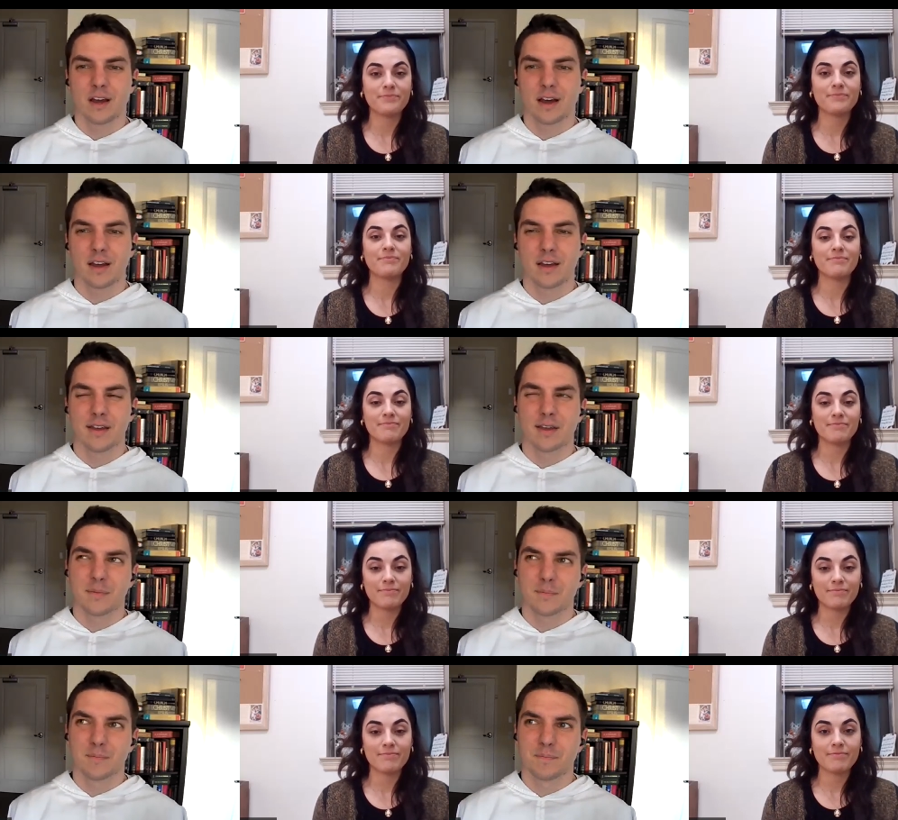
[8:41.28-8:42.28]
Speaker 1: can I,
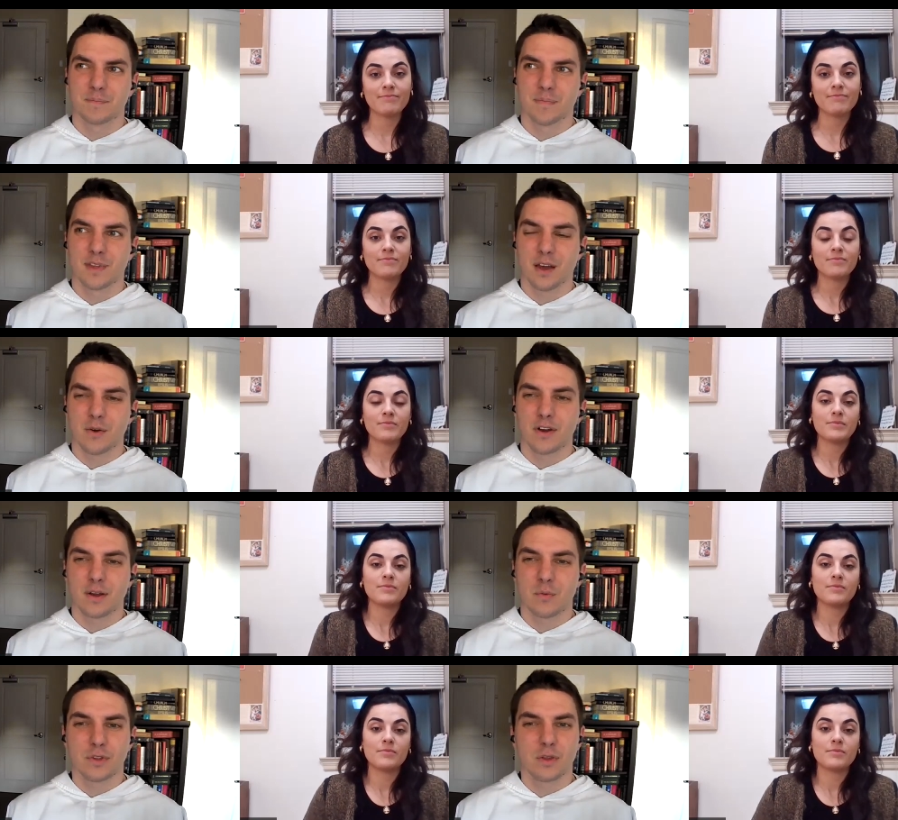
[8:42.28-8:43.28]
how can I
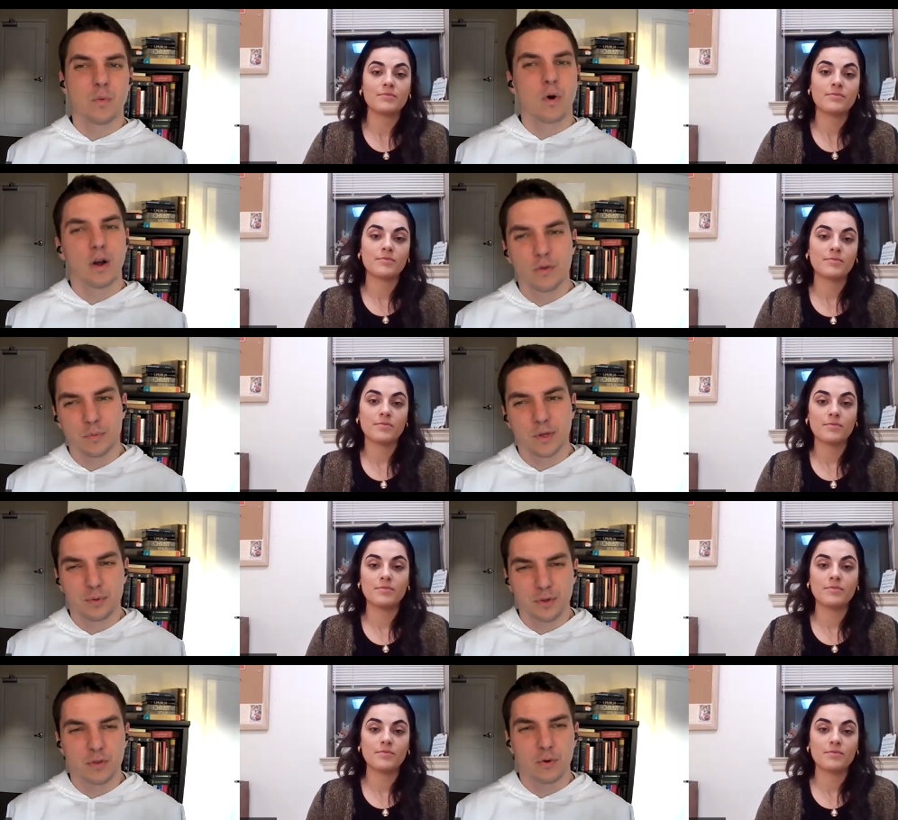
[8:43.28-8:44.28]
really walk with
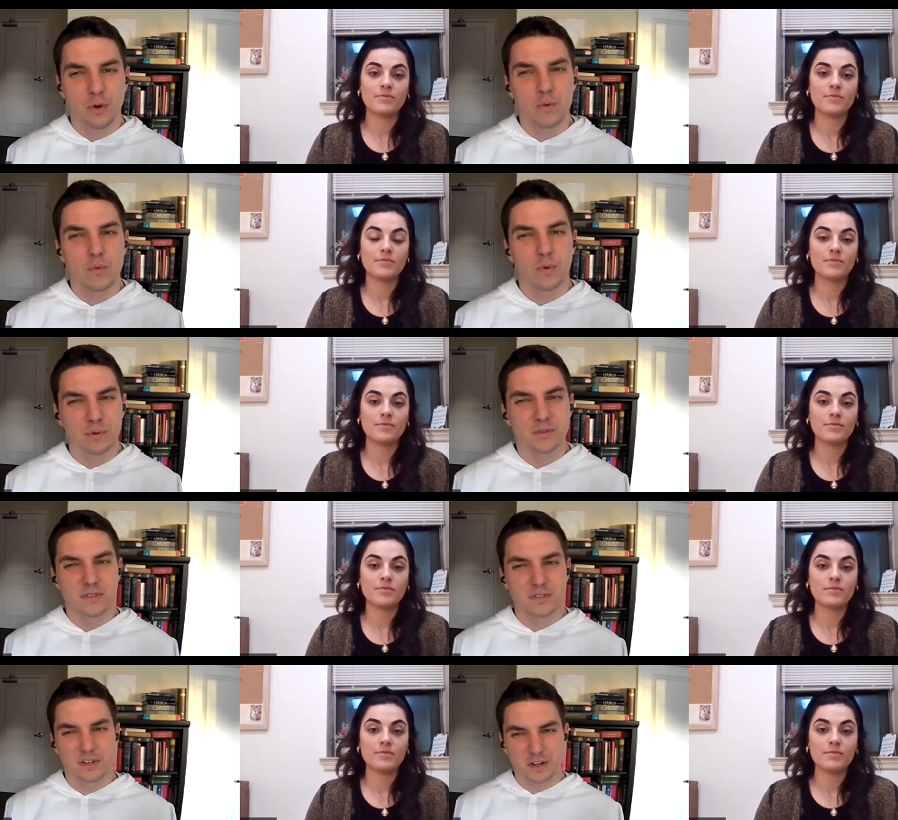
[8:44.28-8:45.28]
people in their own
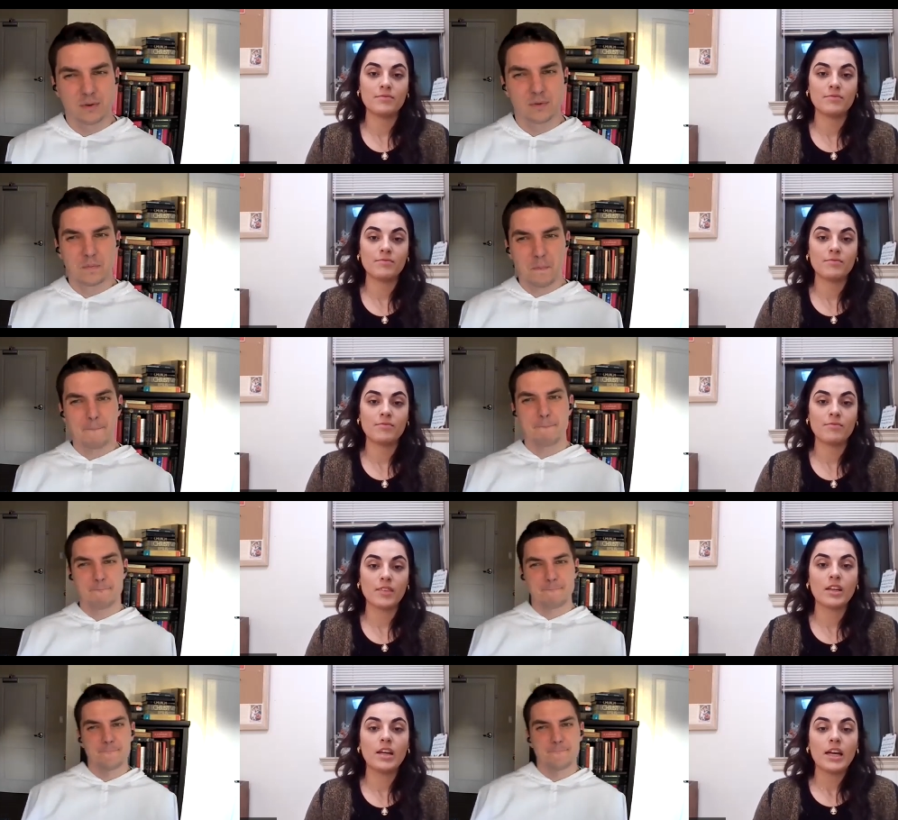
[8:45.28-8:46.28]
wounds, you know?
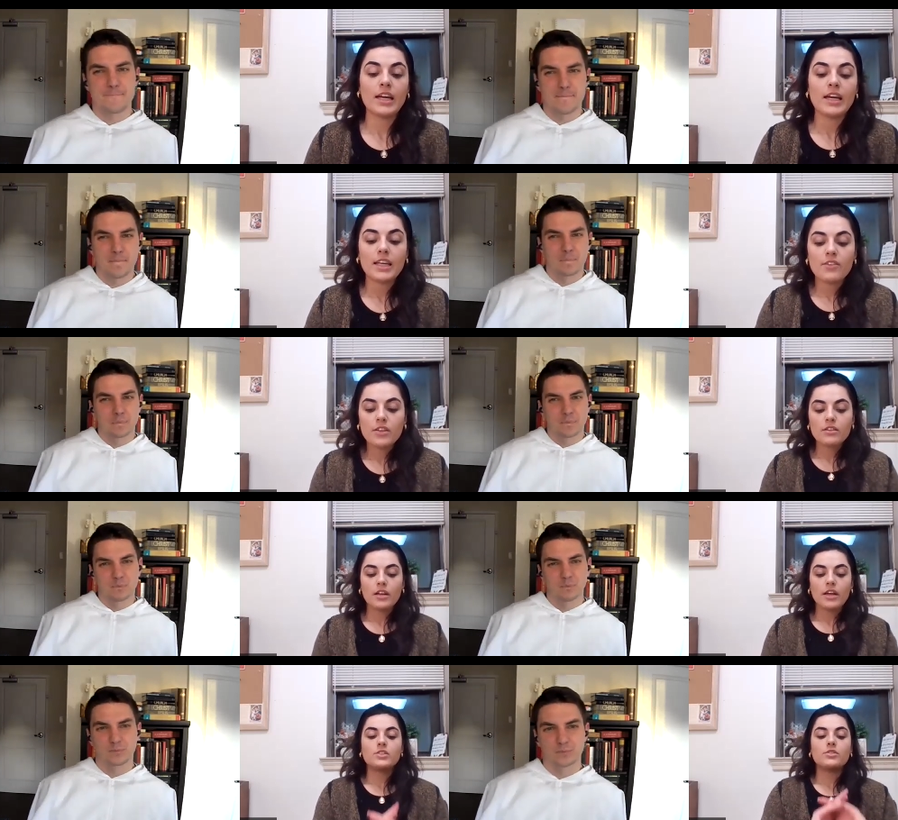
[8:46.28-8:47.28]

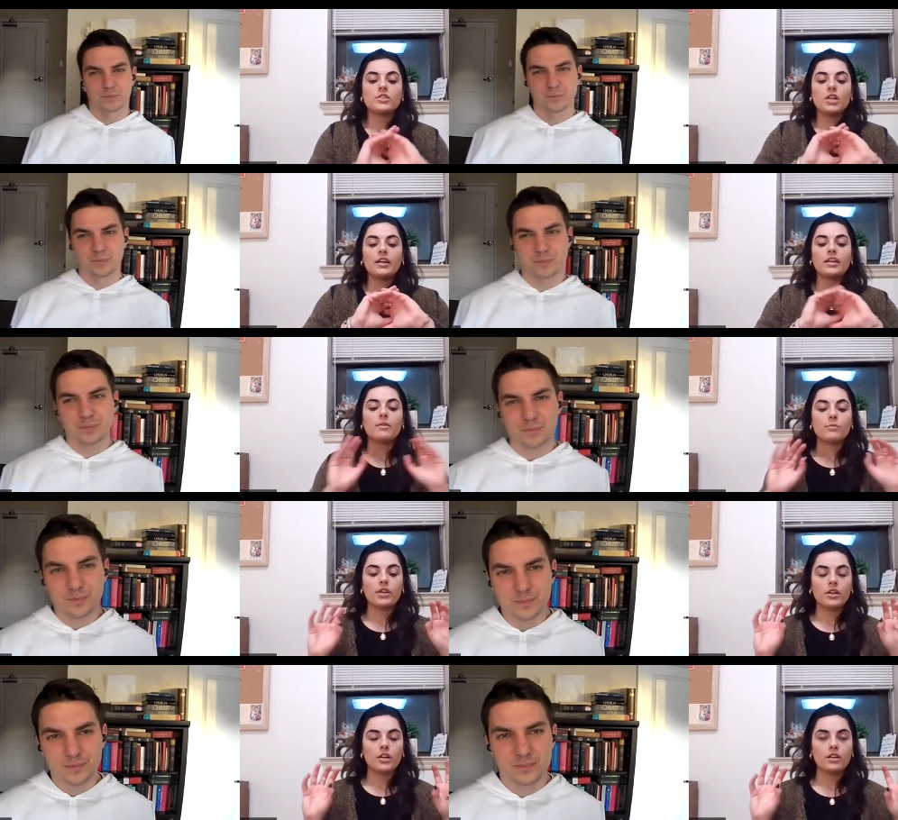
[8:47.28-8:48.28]
Speaker 2: even as you were talking
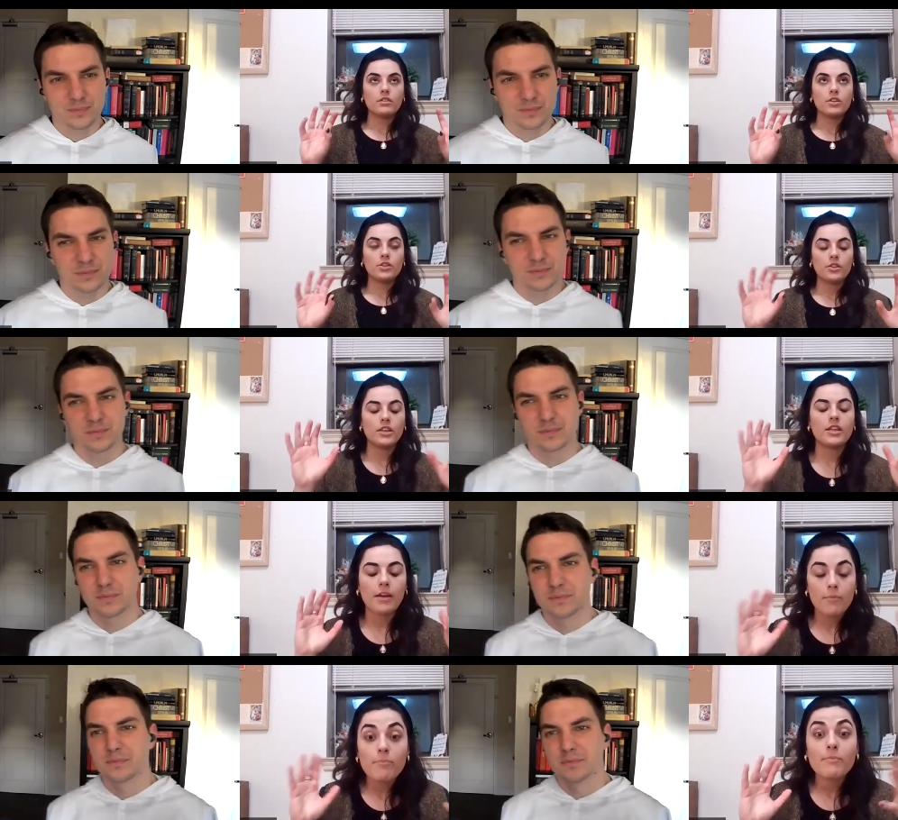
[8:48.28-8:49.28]
brother you know
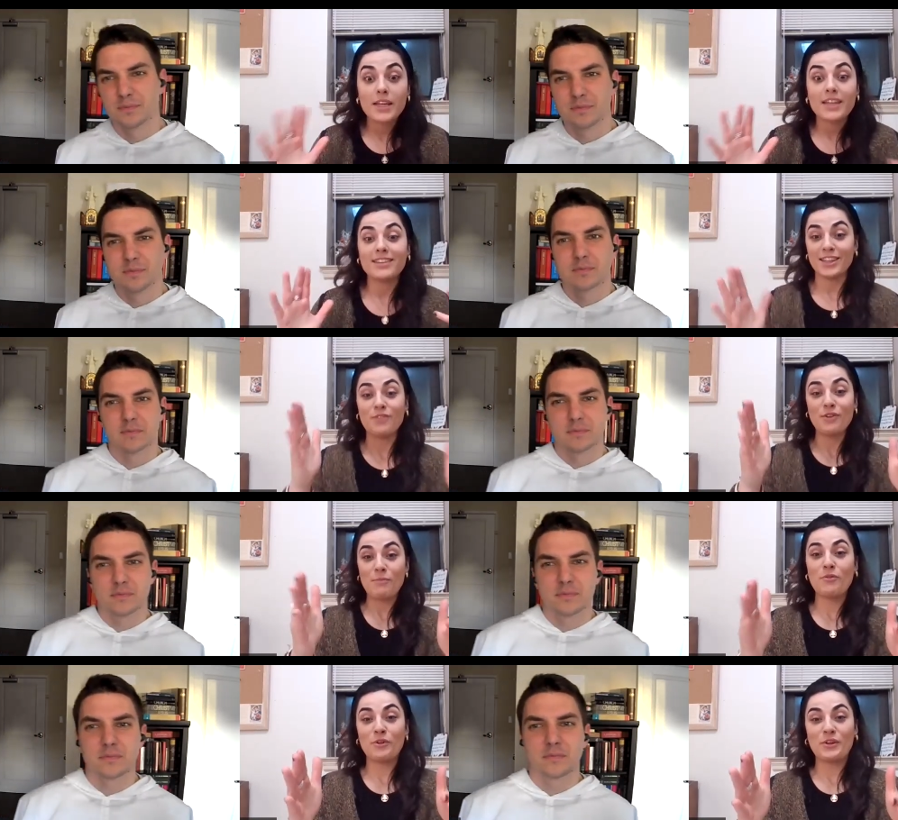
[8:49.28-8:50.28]
the, immediately like
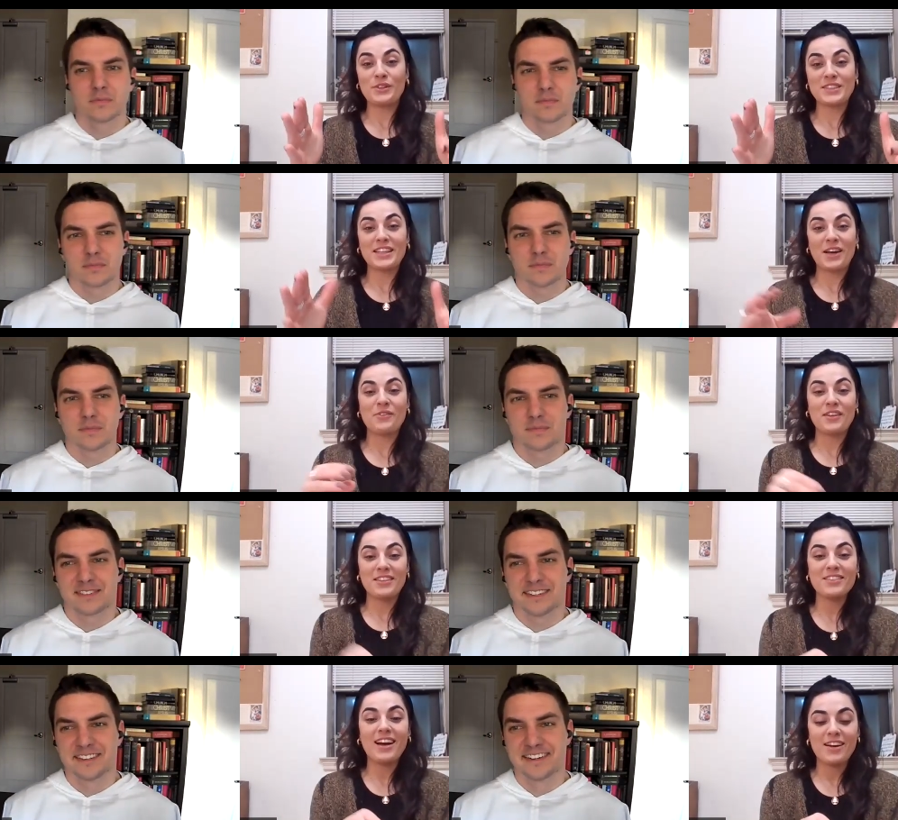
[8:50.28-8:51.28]
right before you said that
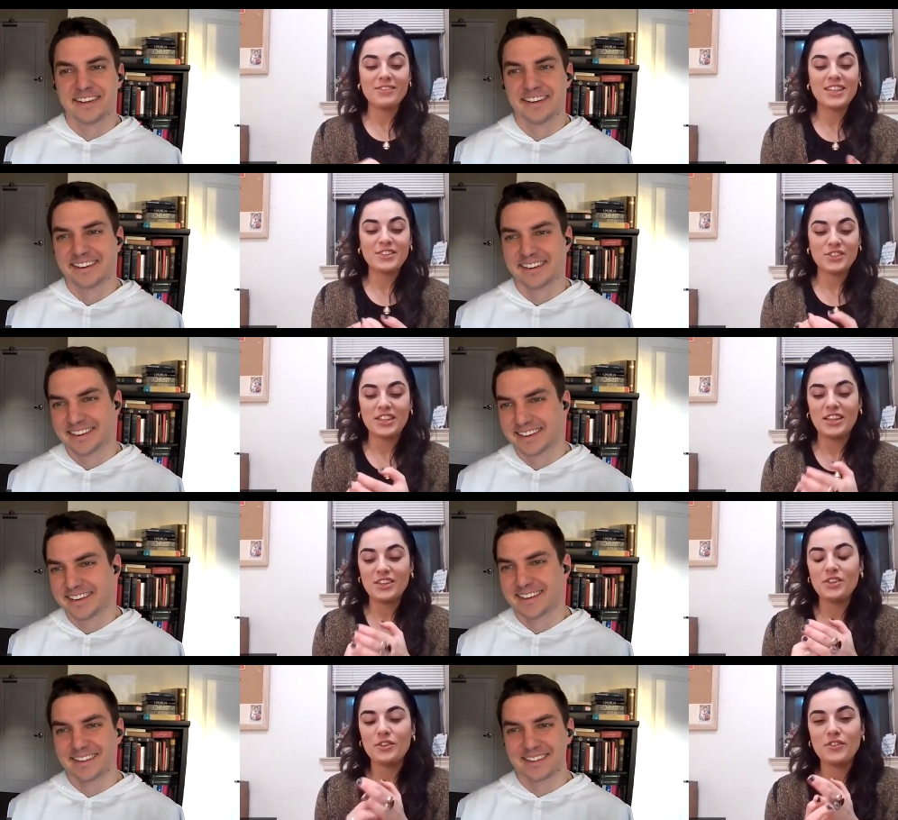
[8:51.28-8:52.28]
with um, touching
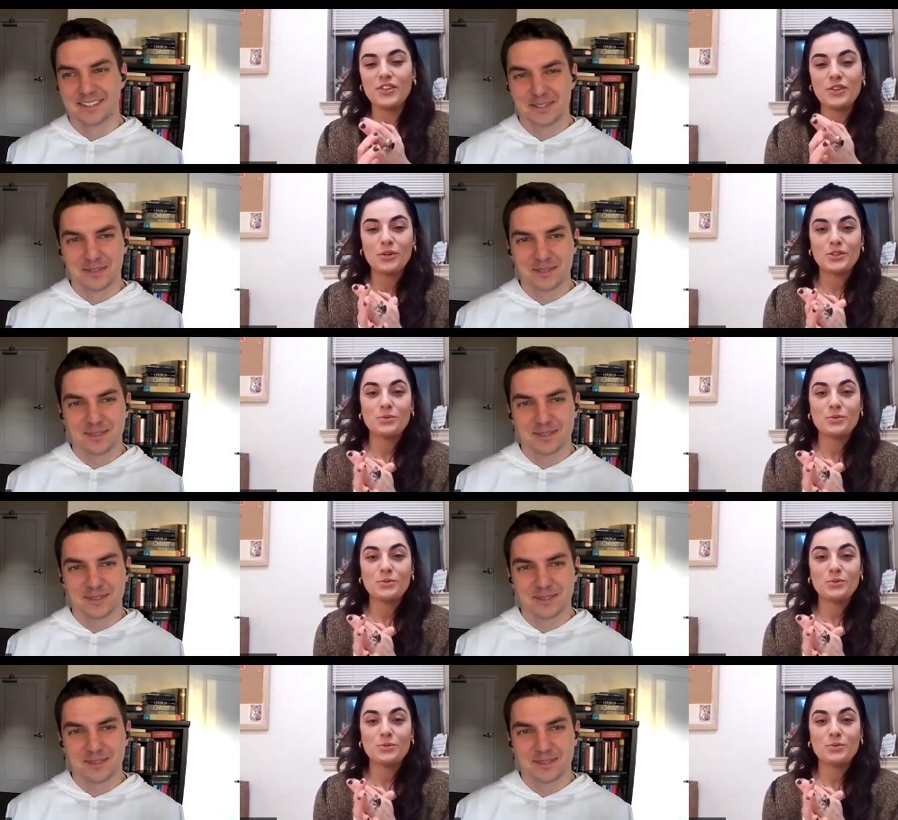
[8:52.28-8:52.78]
like you know even the